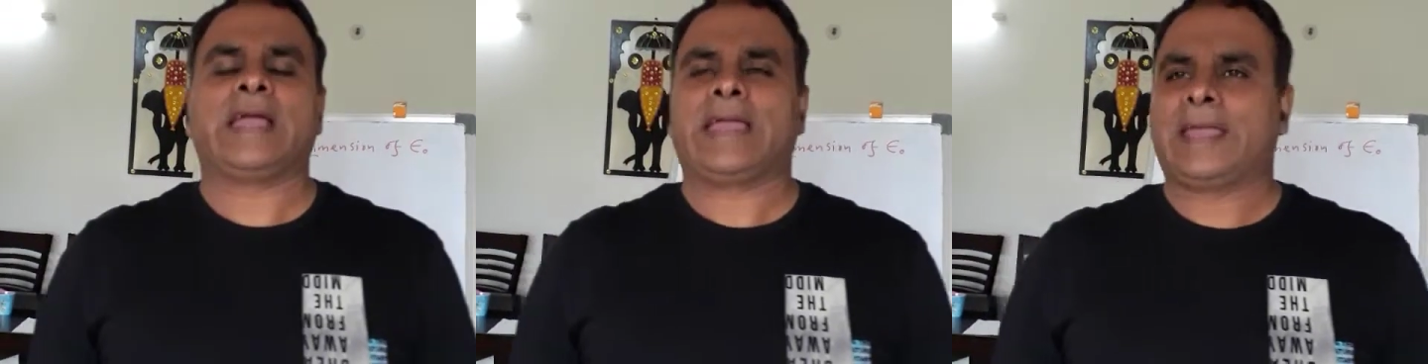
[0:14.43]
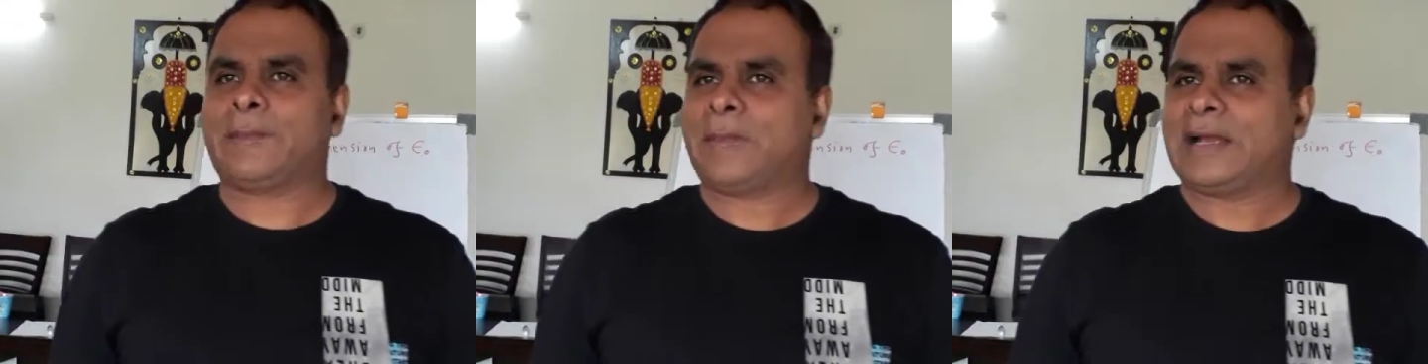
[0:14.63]

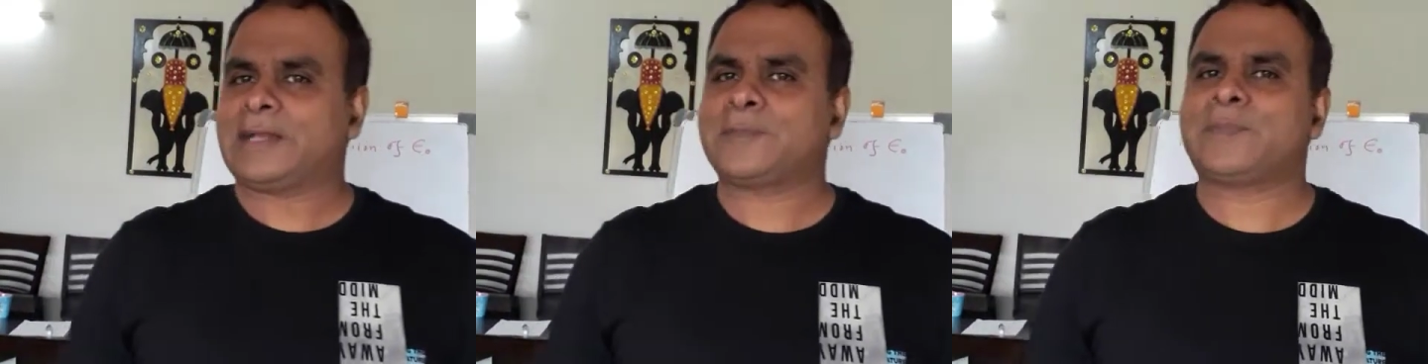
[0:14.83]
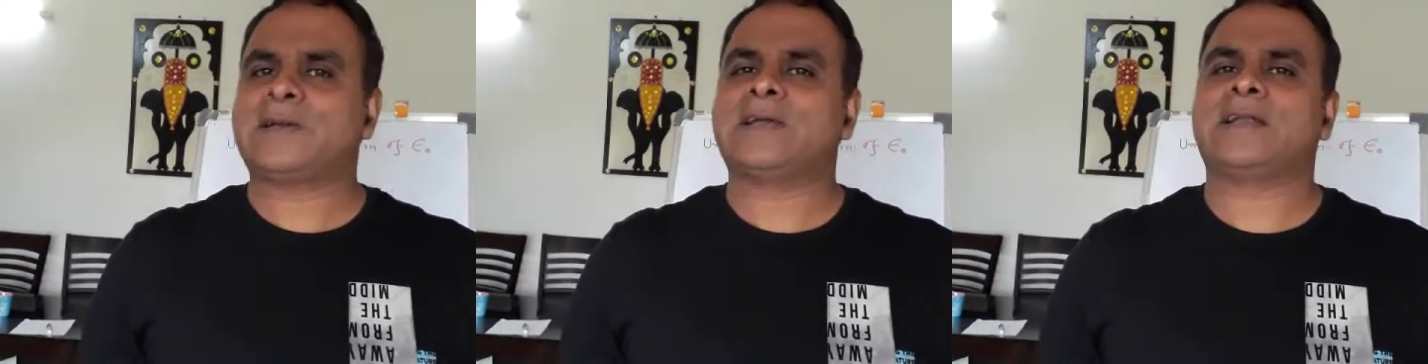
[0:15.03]
a
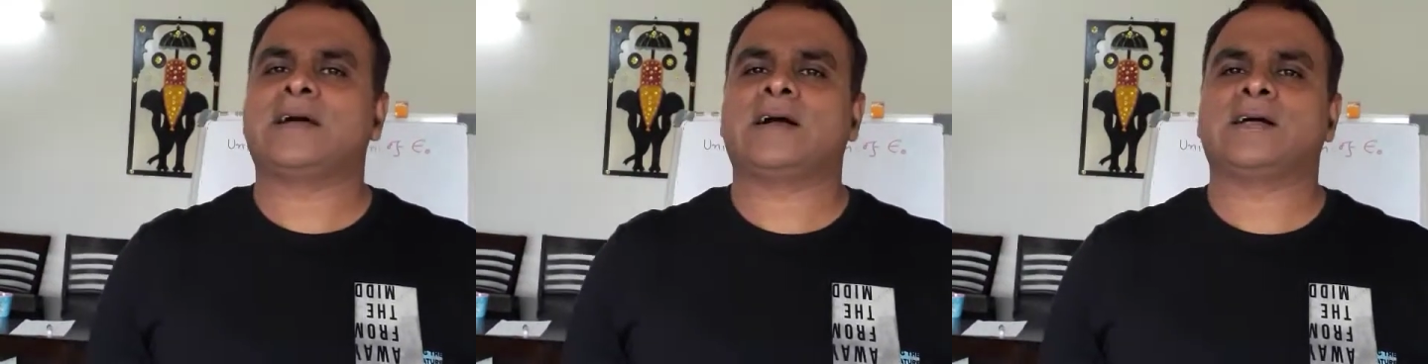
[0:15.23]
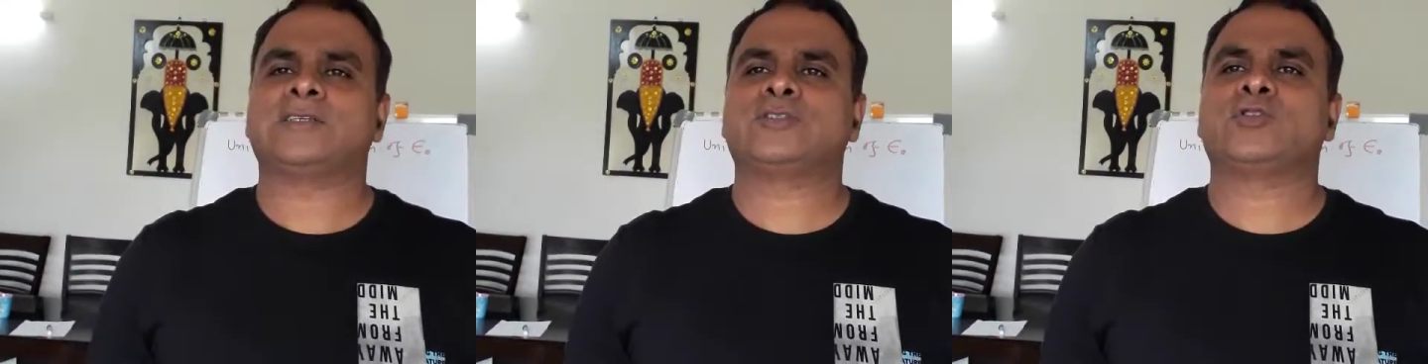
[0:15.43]

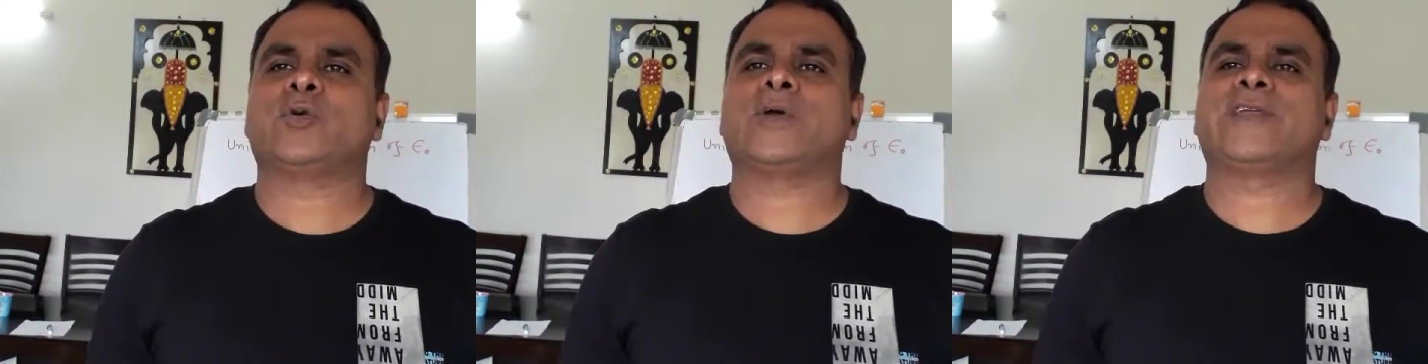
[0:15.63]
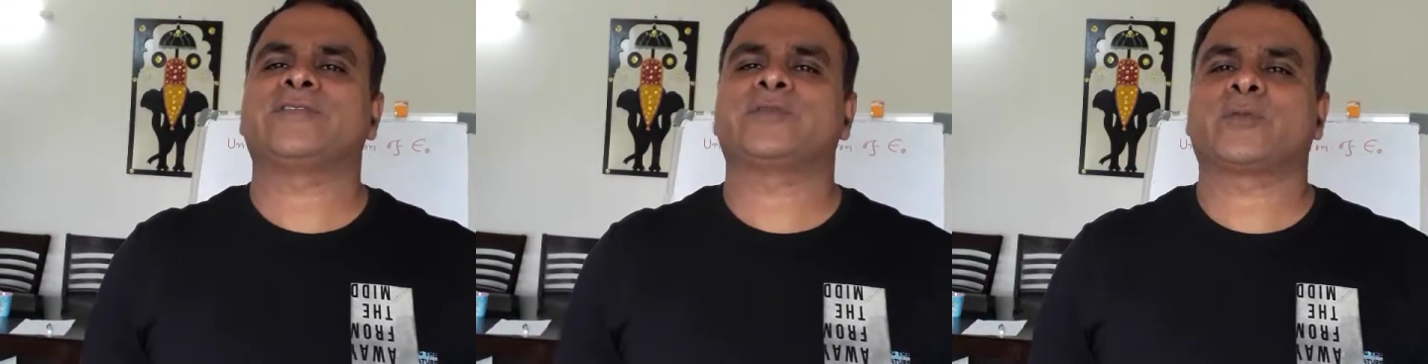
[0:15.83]
multiple
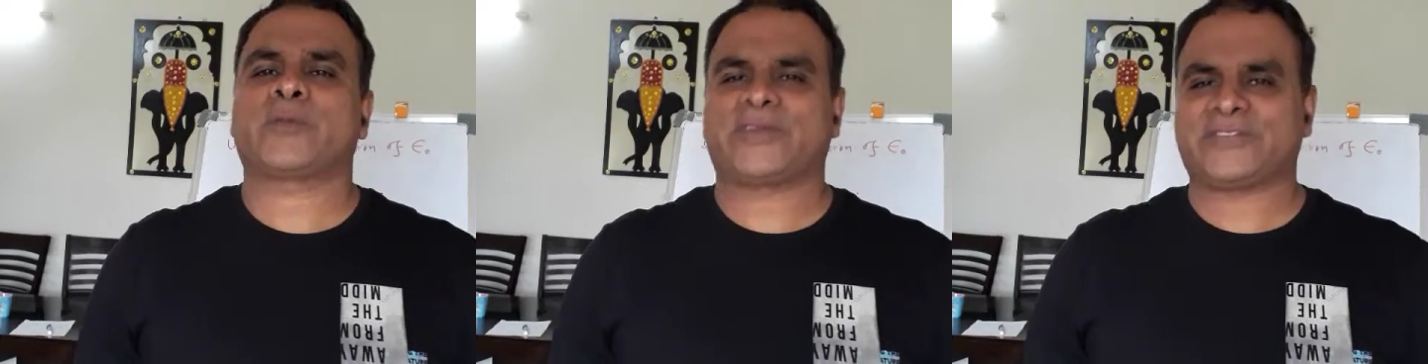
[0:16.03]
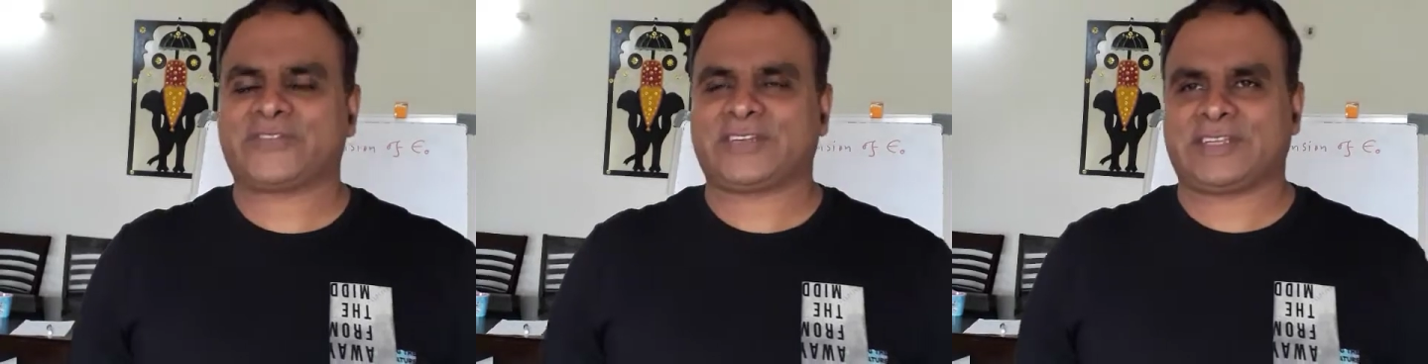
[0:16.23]
choice
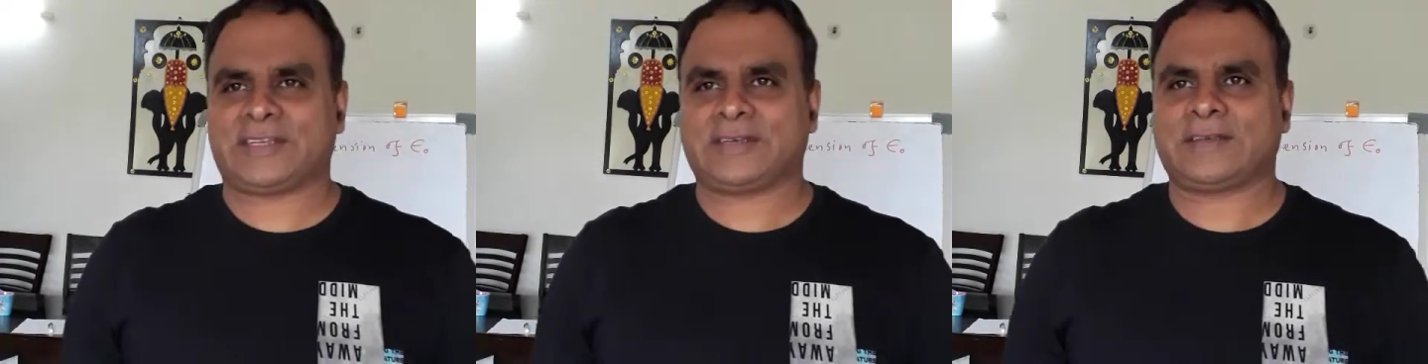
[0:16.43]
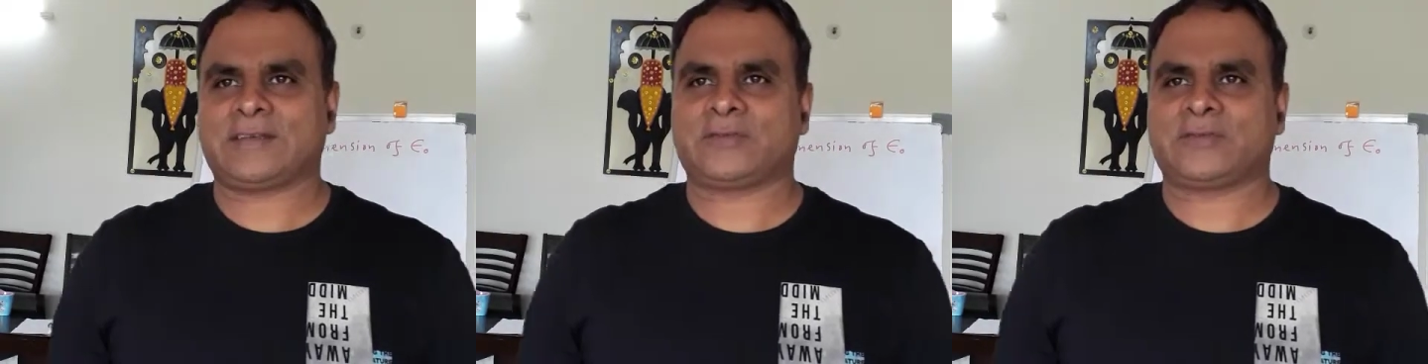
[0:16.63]
question.